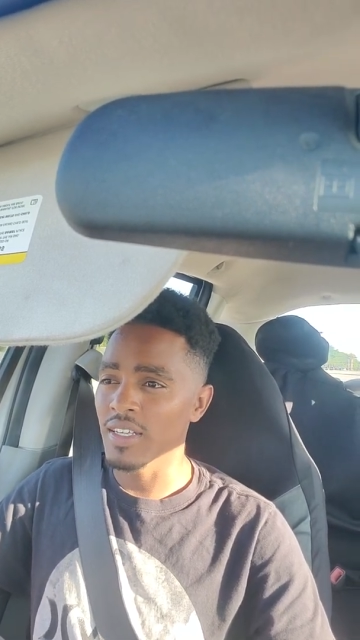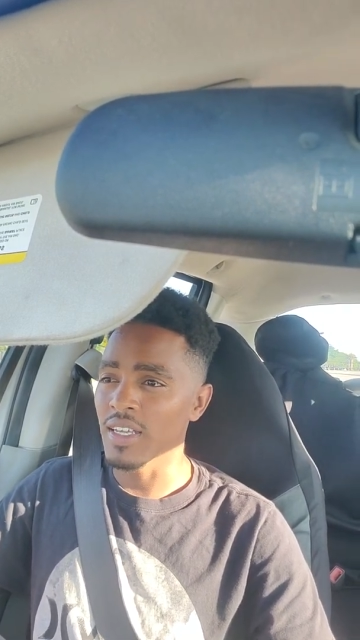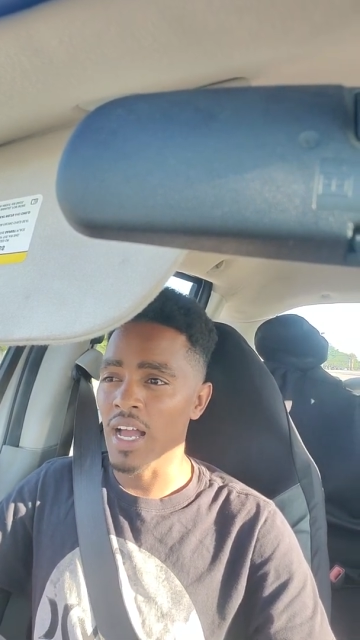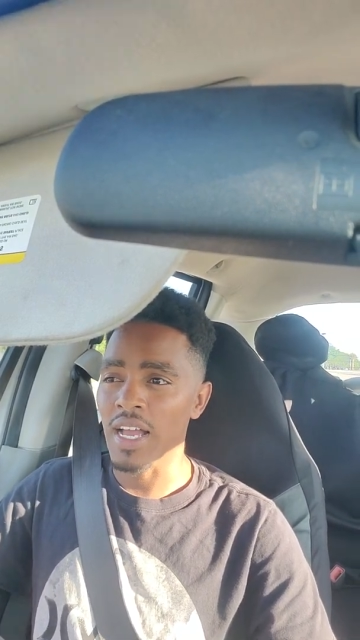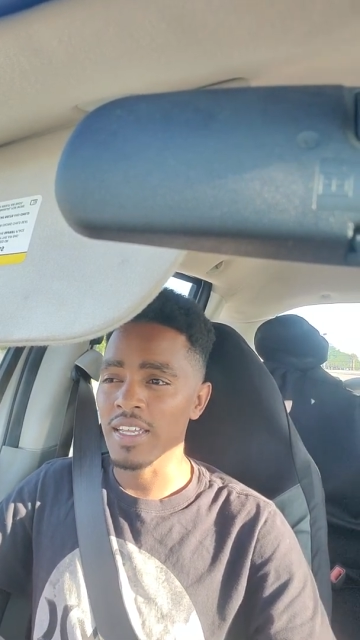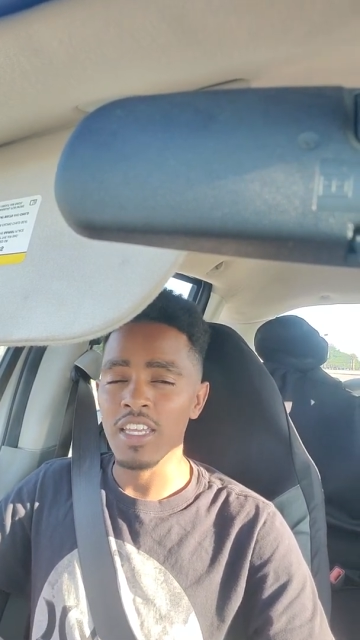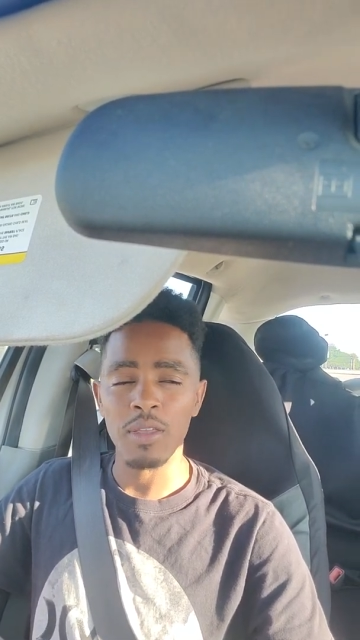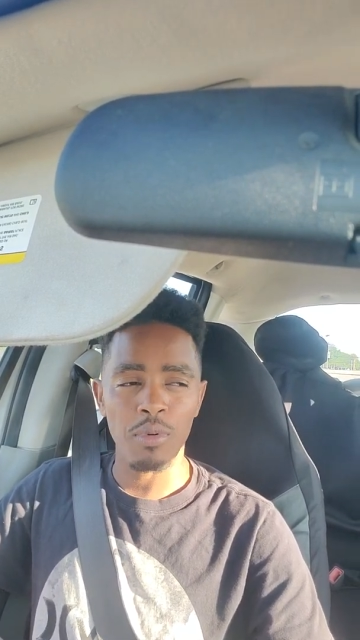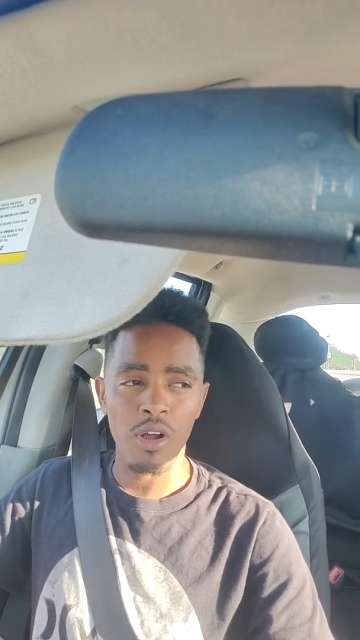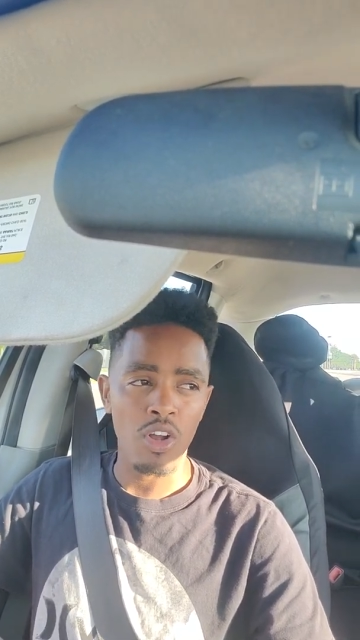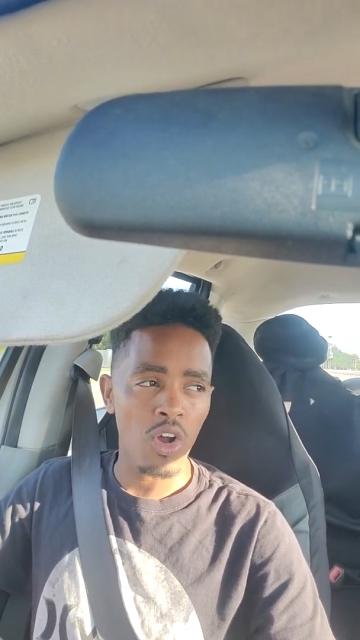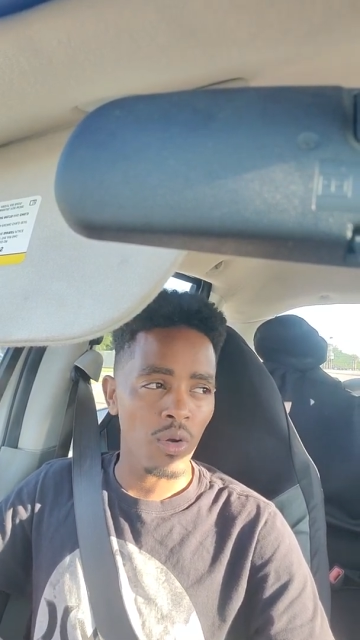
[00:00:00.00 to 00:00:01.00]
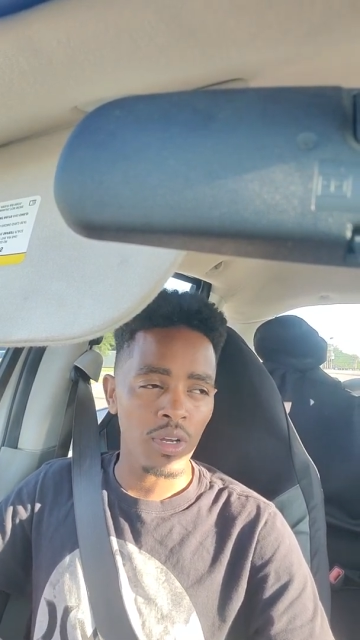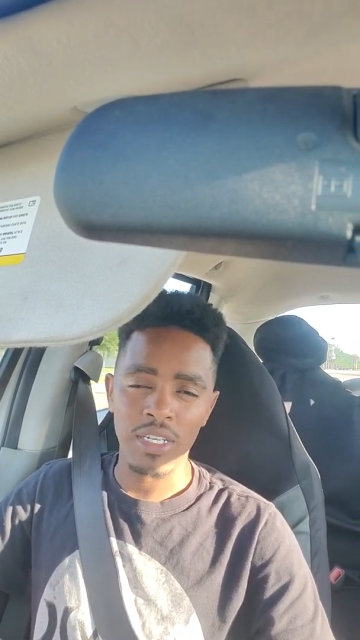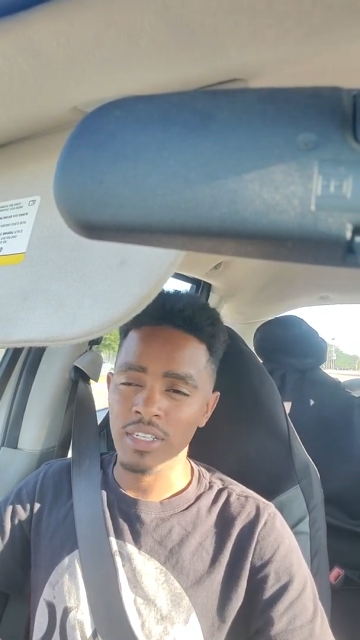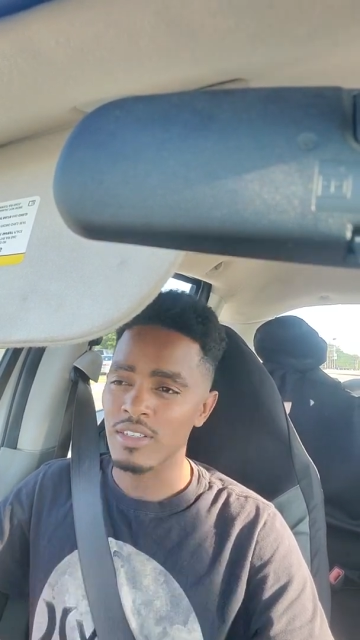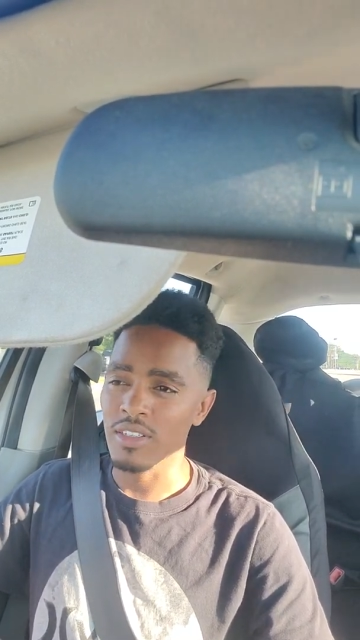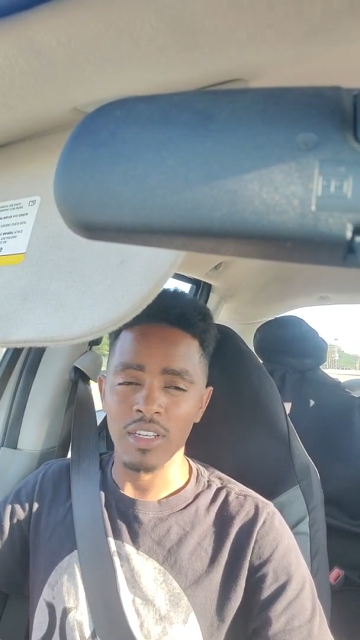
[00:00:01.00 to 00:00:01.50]
I can keep on
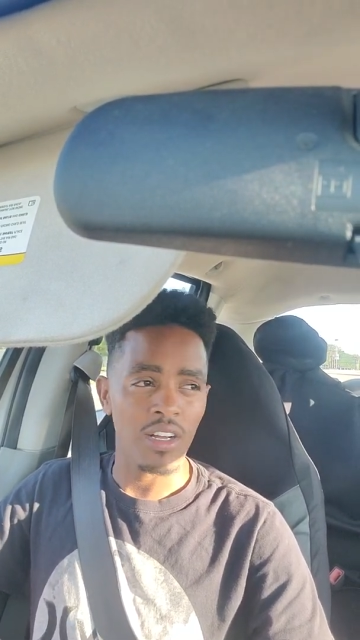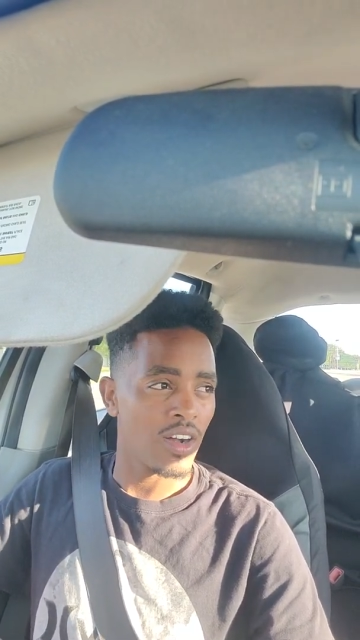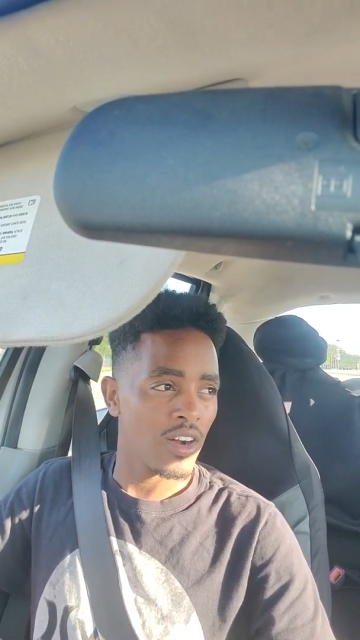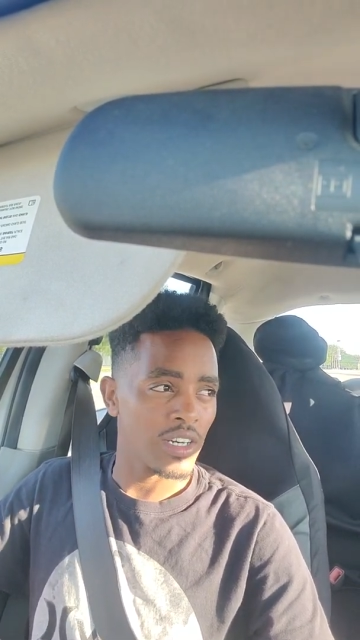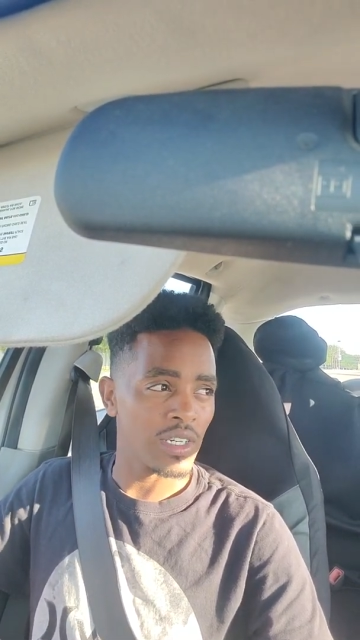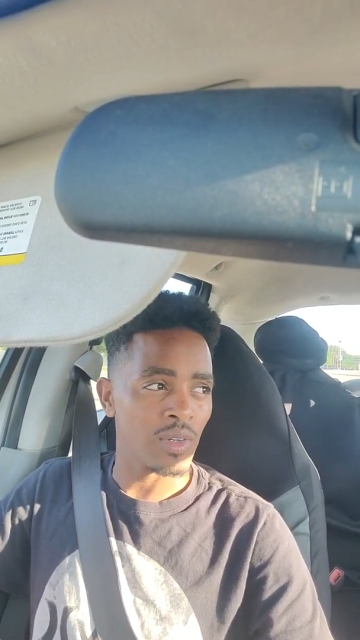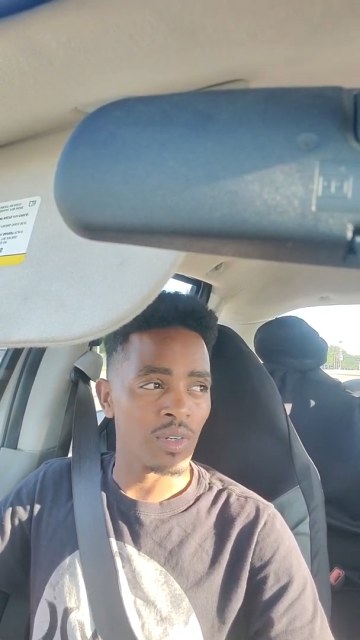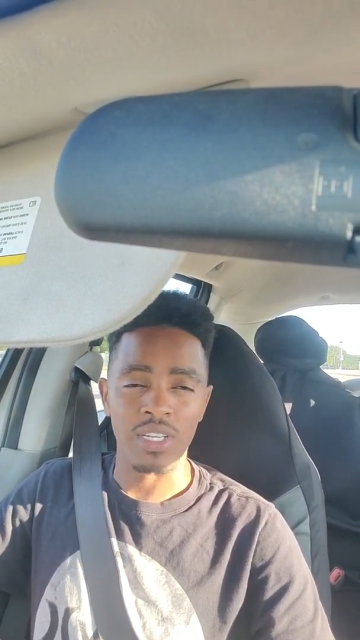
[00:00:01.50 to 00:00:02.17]
going on